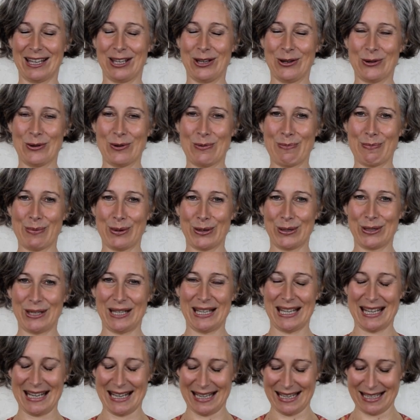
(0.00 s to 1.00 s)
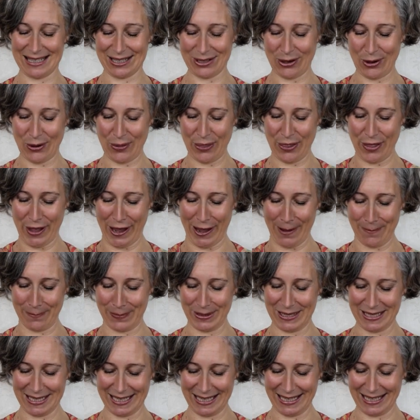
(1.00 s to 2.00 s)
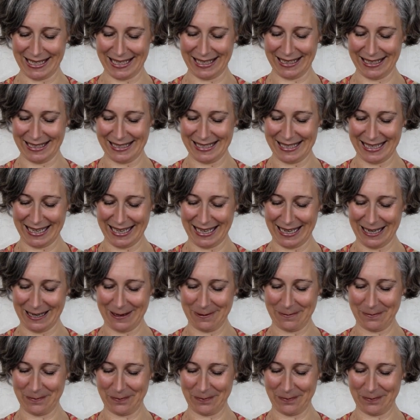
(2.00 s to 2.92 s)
your body is on that particular day.